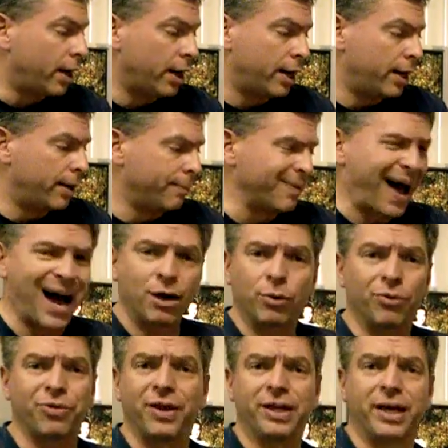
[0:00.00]
I
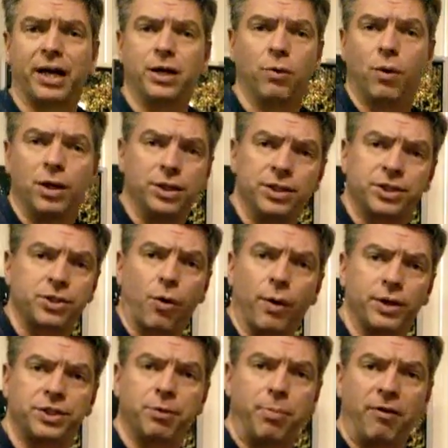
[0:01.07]
don't think anyone is
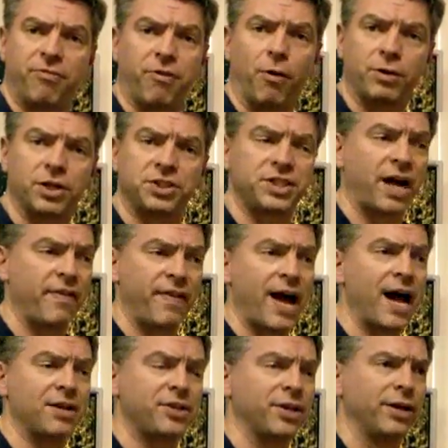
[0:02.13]
going to be focused on
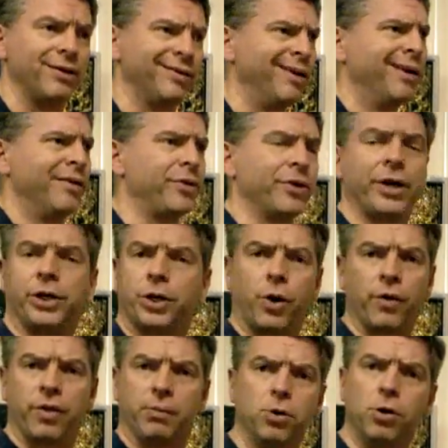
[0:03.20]
that, and they're going to
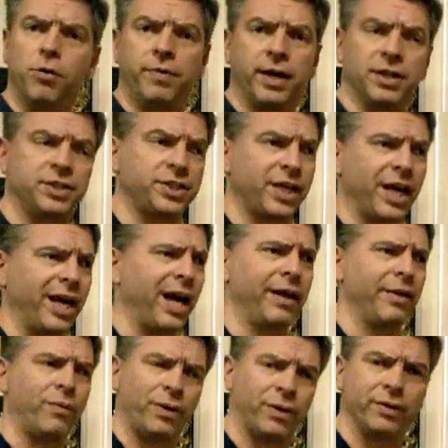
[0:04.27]
go to the movie and say,
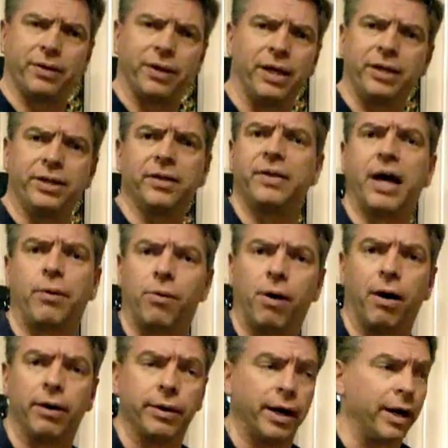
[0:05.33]
hey, well, he did that
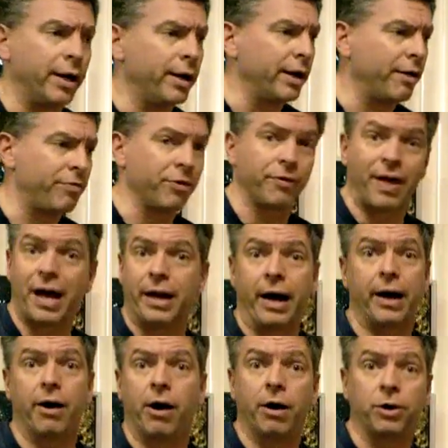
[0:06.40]
wrong. If they're
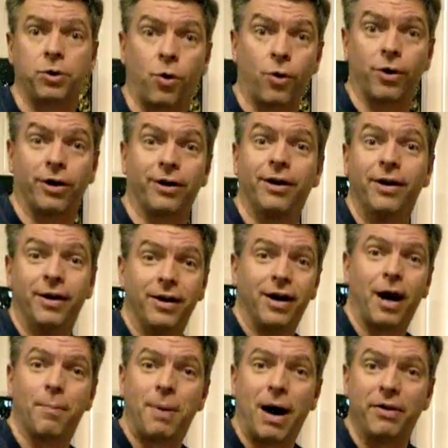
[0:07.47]
that hardcore
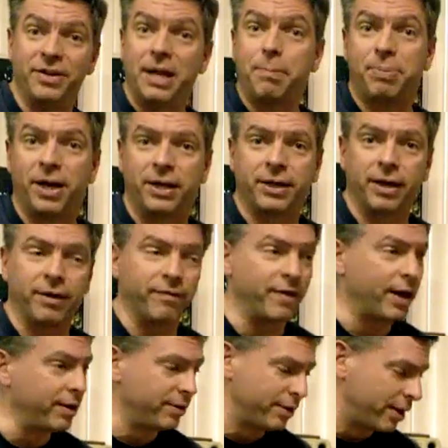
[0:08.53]
about nitpicking,
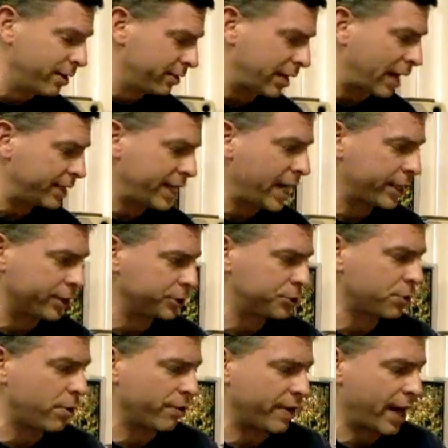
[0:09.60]
then I can't
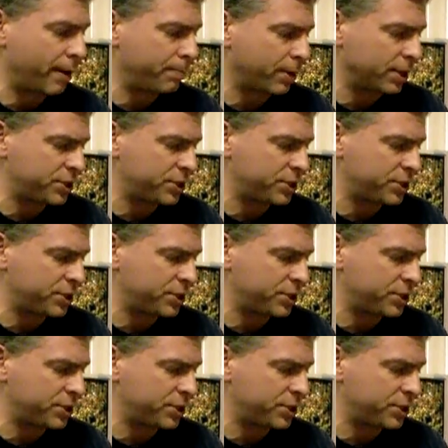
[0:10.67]
control that.